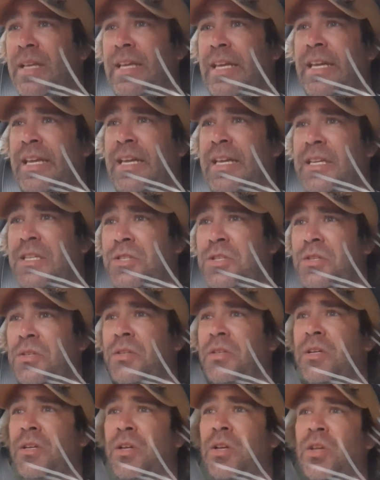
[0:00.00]
is,
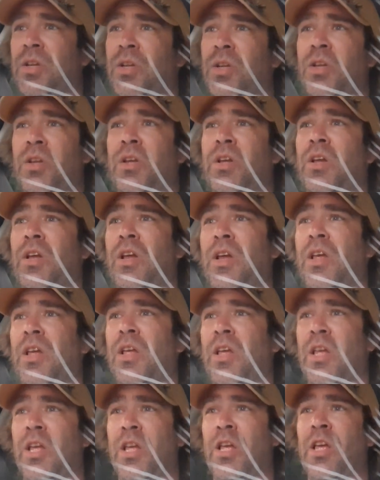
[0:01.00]

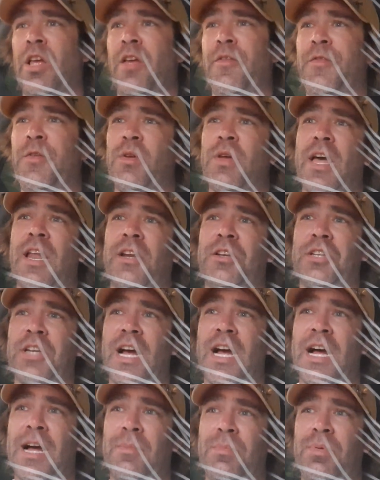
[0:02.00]
if you got a
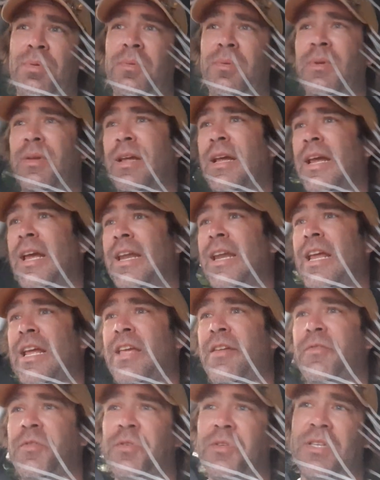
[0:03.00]
job and they
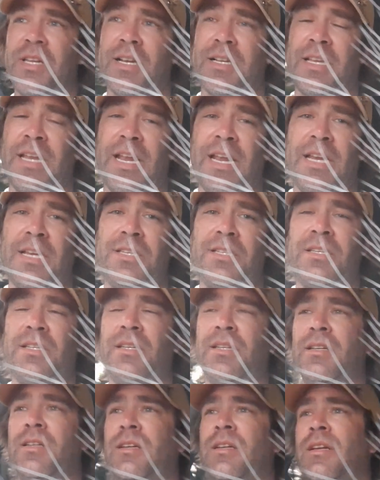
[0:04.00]
give you sick days
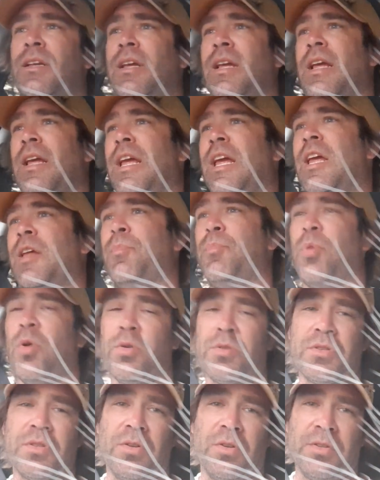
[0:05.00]
and
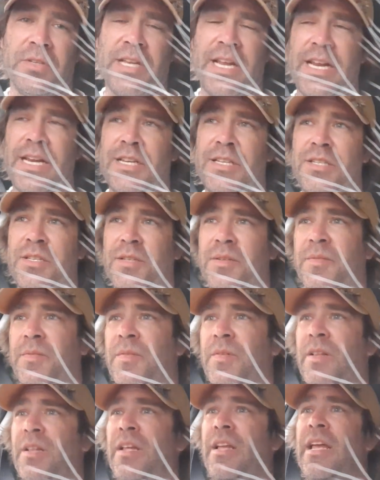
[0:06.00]
personal days
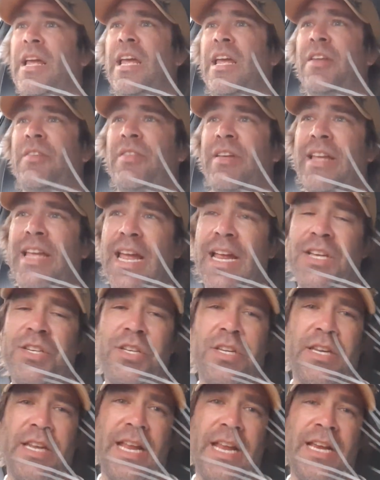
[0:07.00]
and
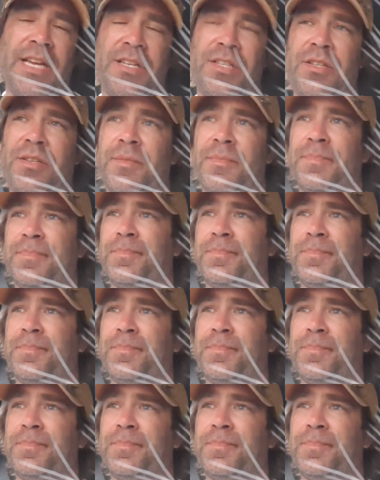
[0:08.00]
vacation days,